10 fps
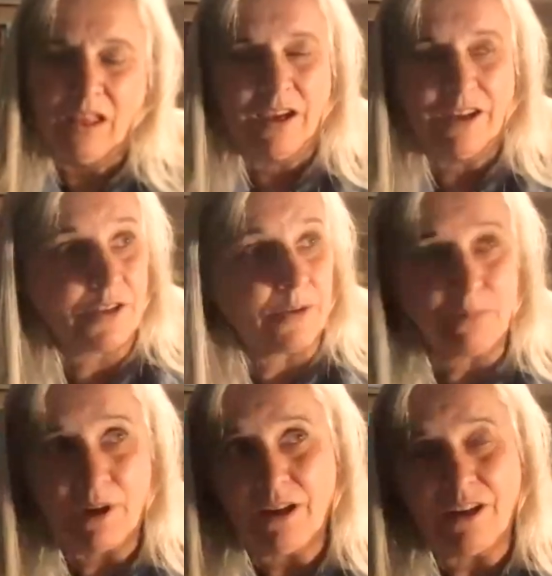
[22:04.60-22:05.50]
That's a
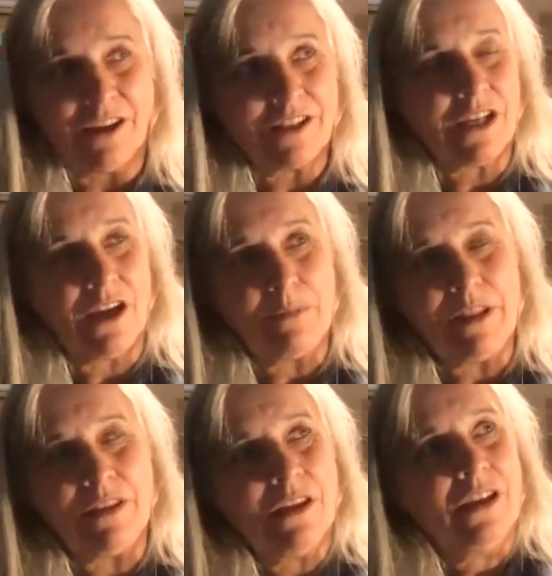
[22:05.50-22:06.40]
brilliant idea. I
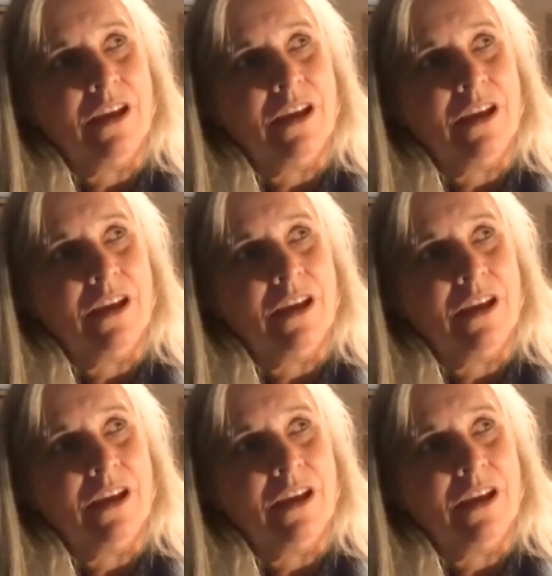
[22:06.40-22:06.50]
mean,